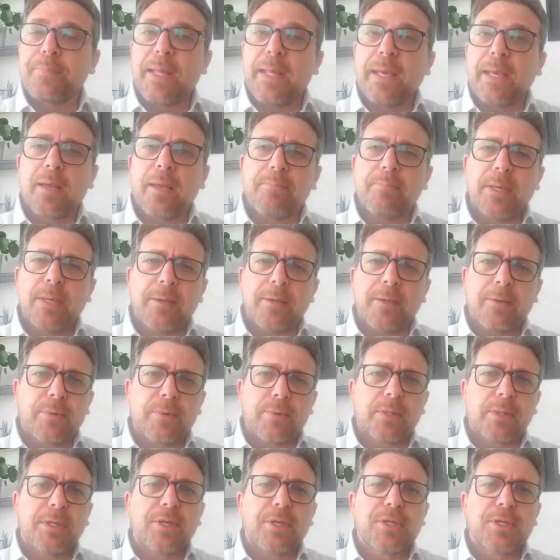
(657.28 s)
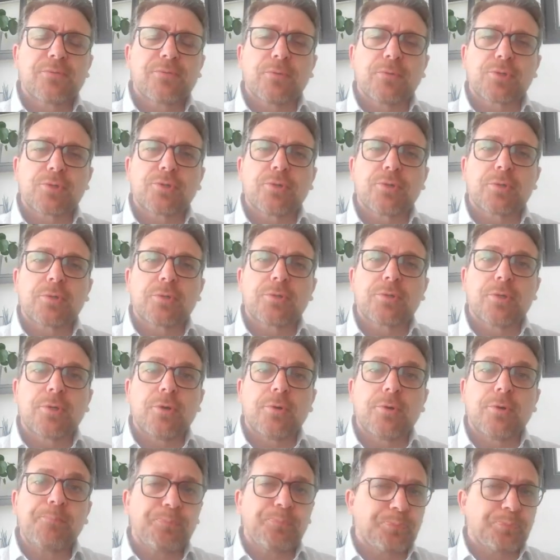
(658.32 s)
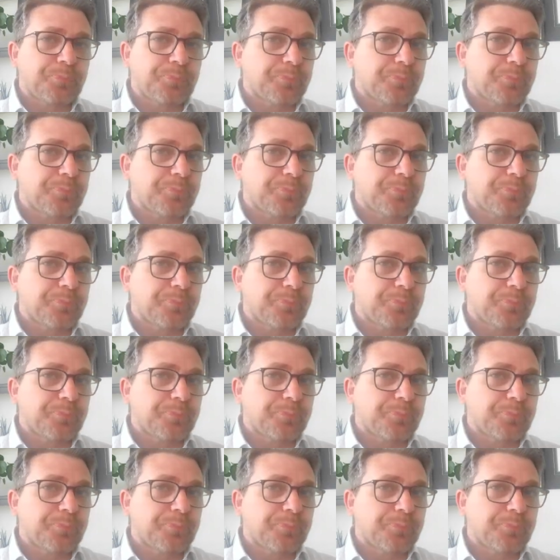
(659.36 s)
They can be really useful short term.